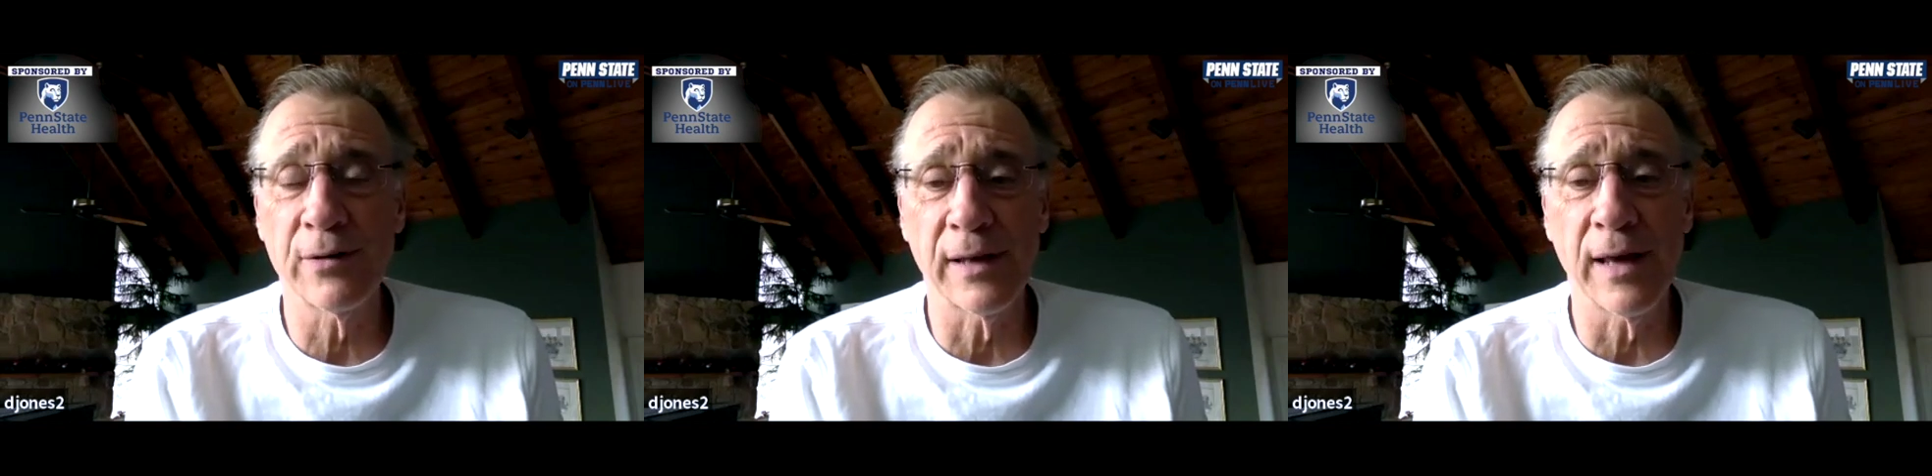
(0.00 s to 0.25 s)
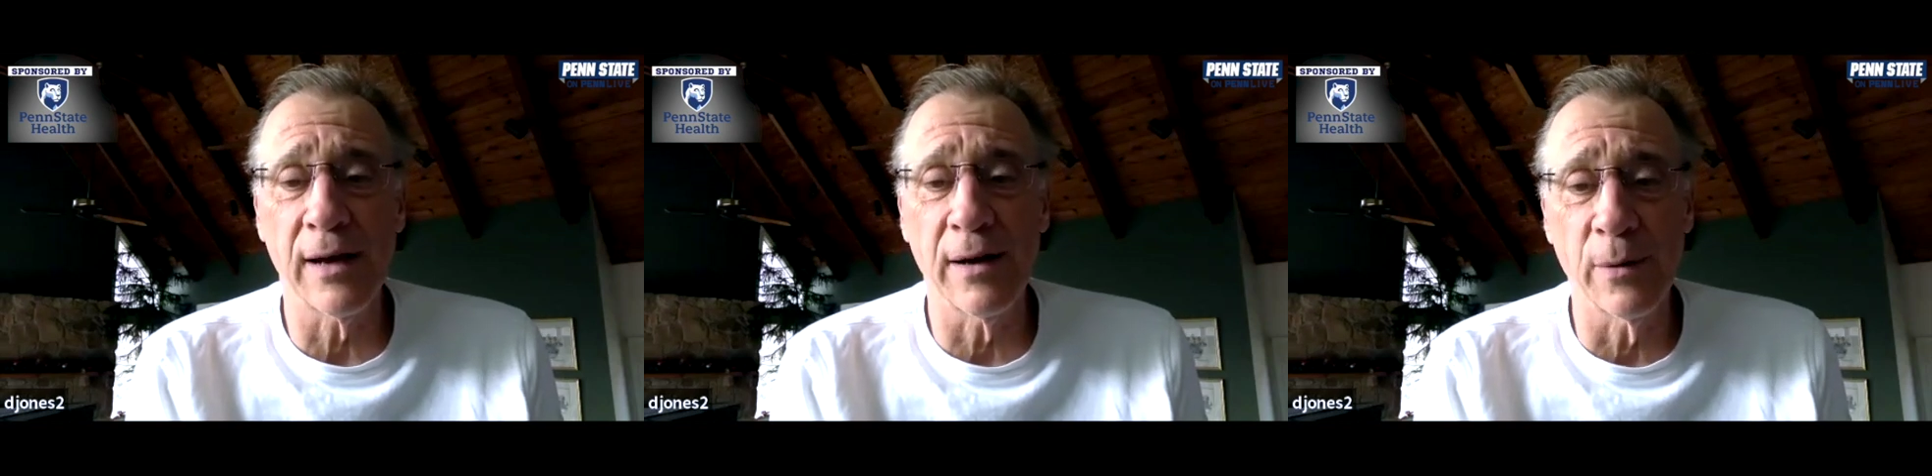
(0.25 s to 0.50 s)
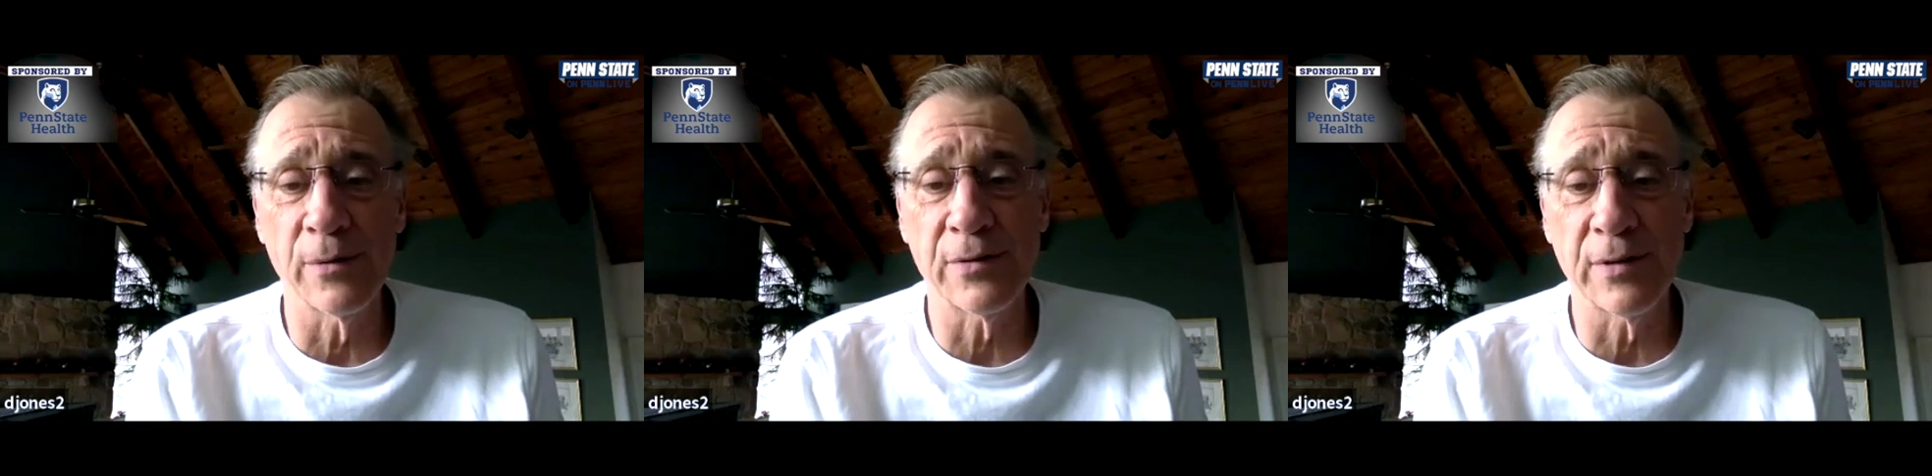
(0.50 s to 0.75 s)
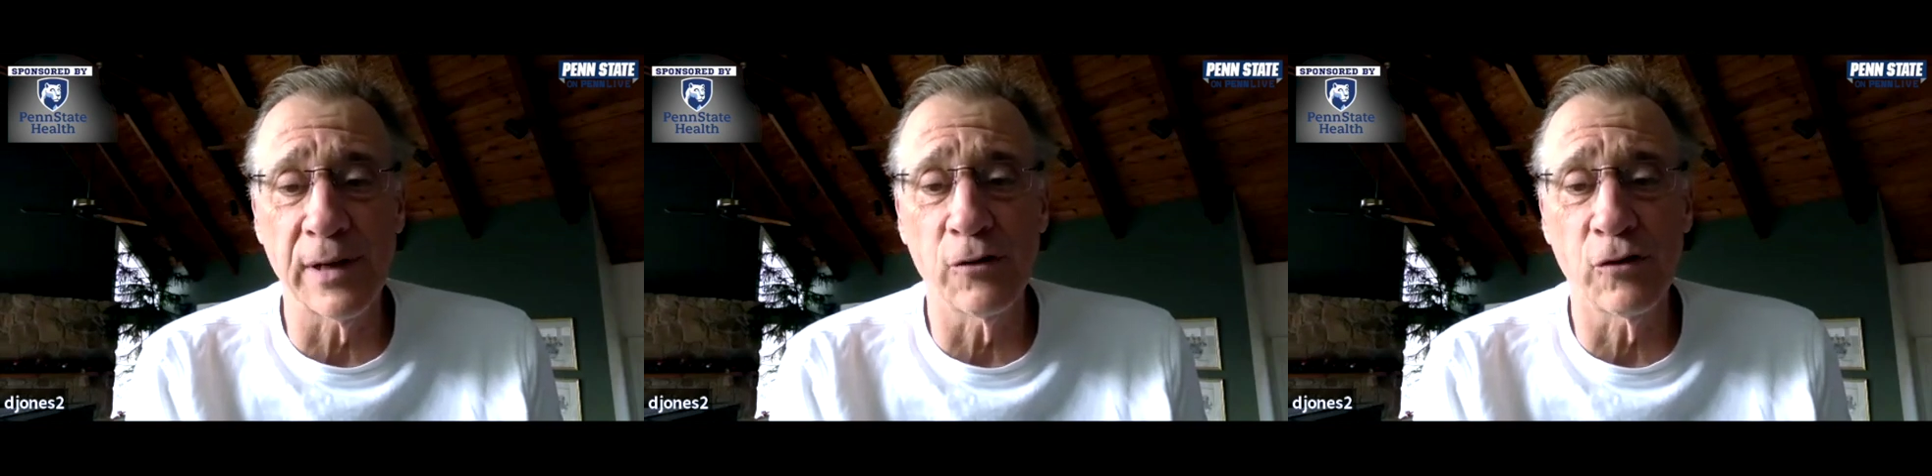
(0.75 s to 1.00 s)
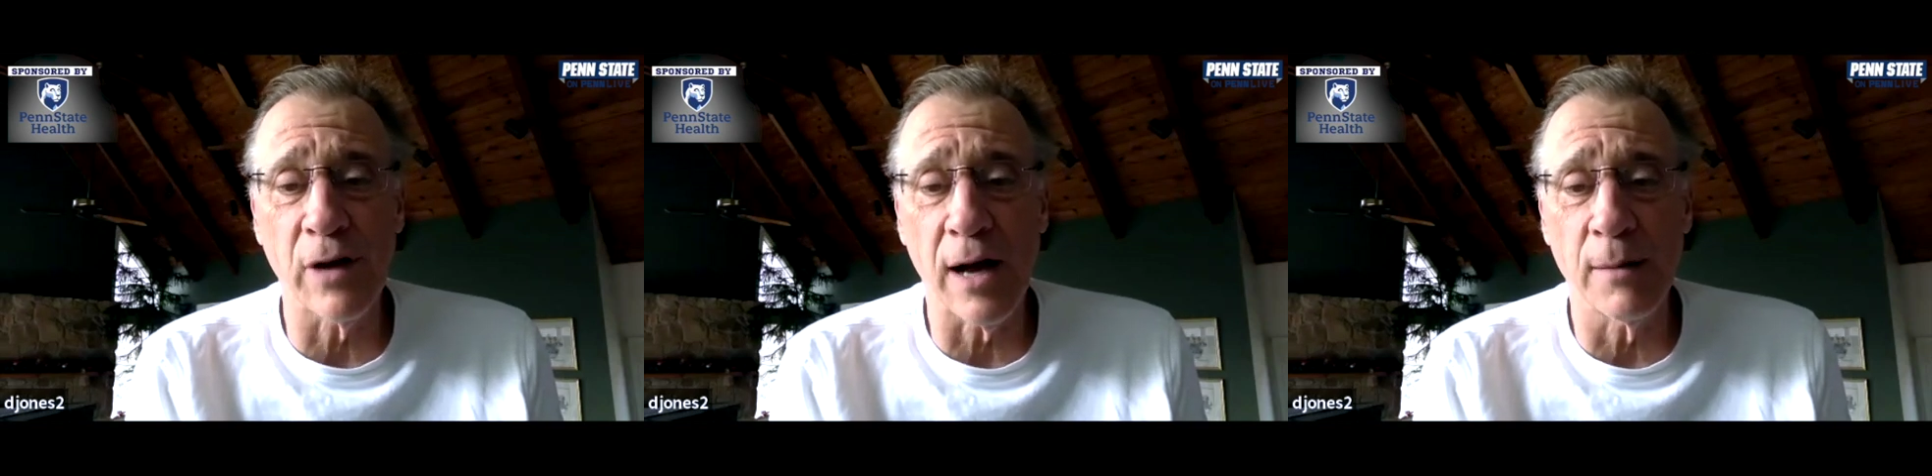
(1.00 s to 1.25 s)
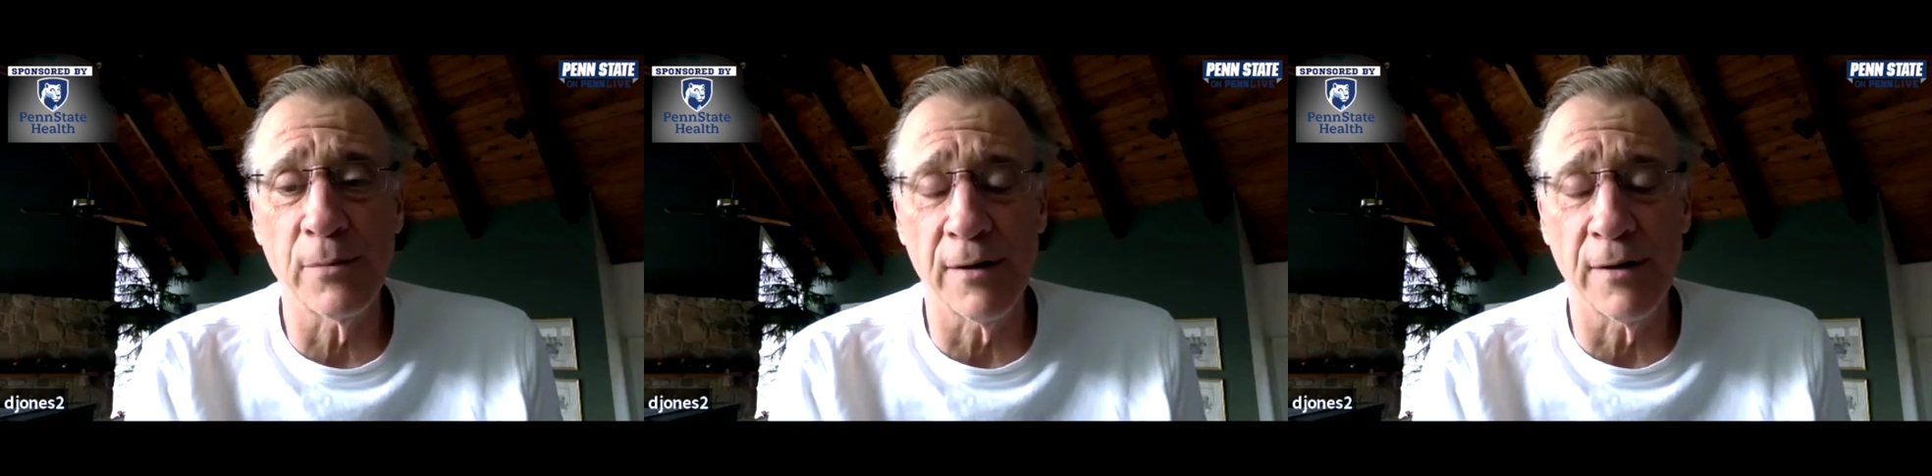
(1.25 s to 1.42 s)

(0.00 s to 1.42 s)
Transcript: to get an OC job